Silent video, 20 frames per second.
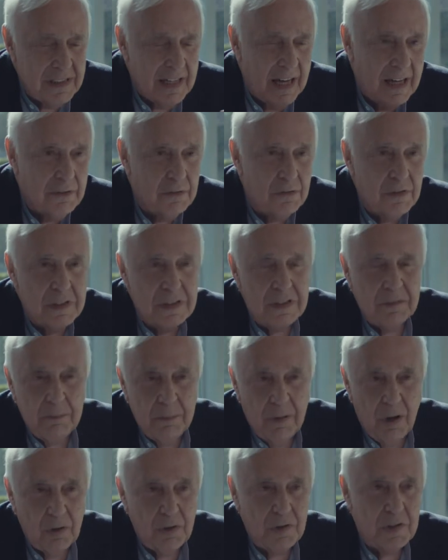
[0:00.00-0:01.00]
and hundreds of
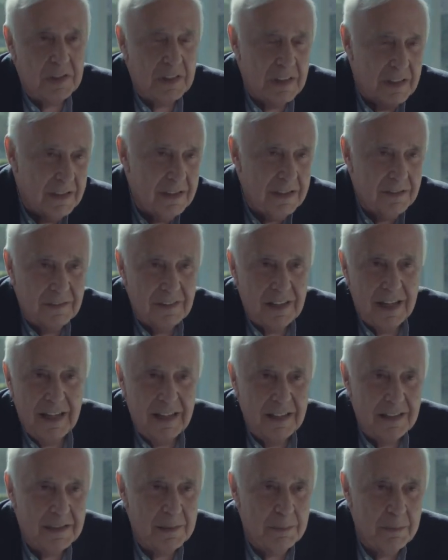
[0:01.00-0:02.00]
boxes of
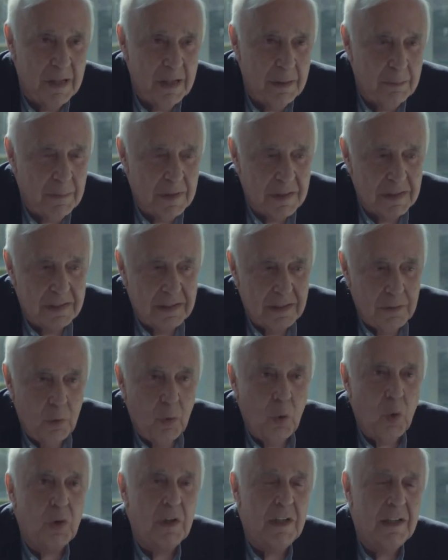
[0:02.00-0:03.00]
Keynes papers,
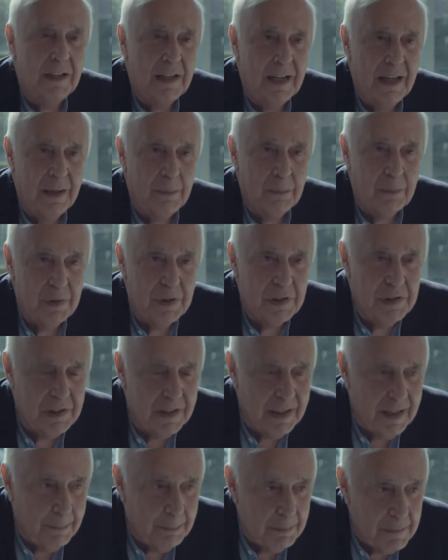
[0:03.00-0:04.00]
all in Cambridge,
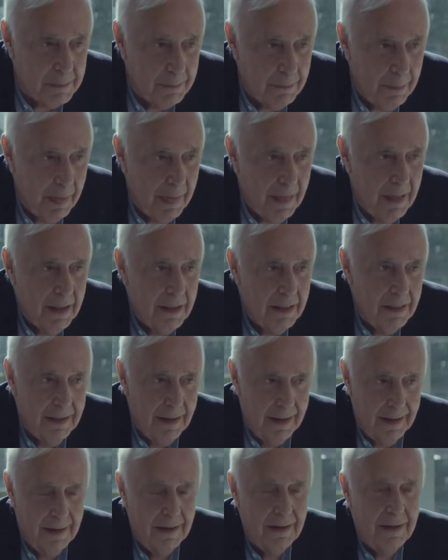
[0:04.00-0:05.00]
kept
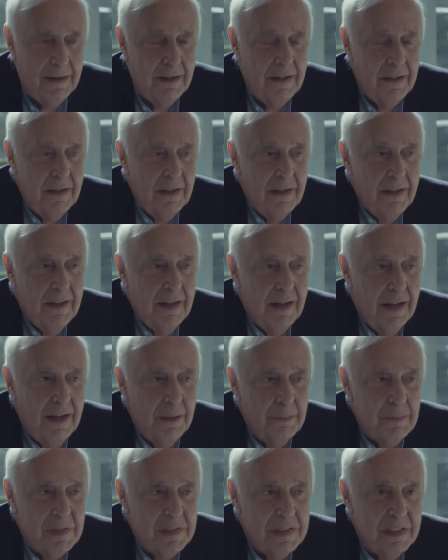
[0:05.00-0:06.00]
there.
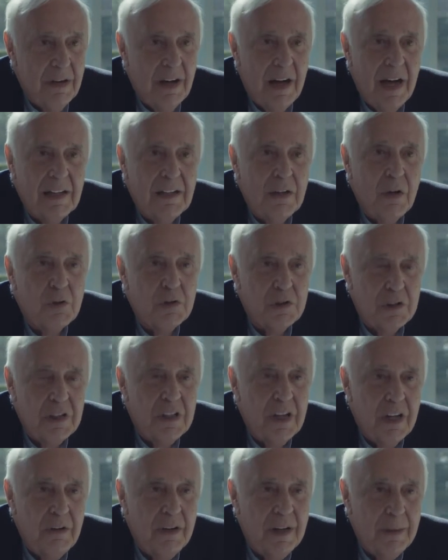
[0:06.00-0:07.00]
So I got to
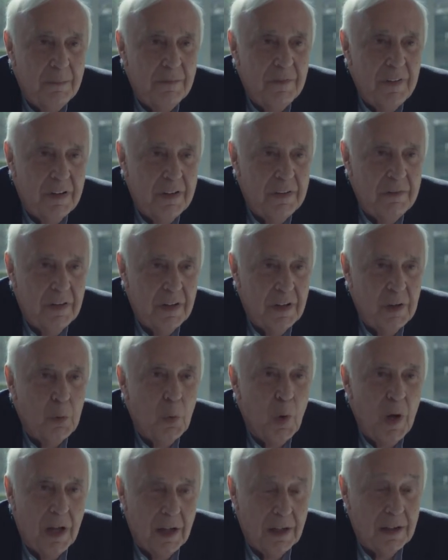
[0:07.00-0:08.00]
know him very, very
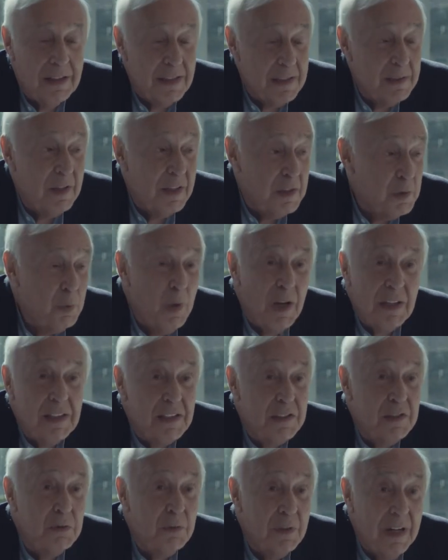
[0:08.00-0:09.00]
well
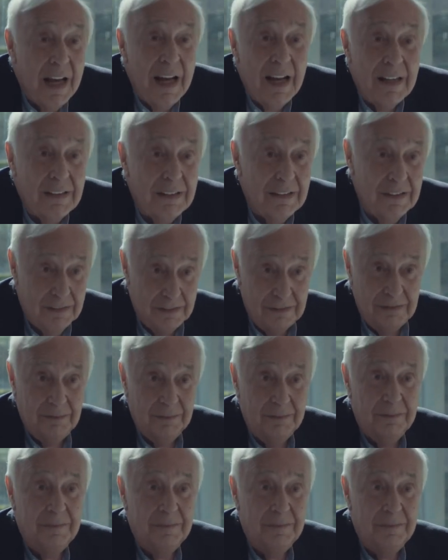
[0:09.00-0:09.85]
as you can do.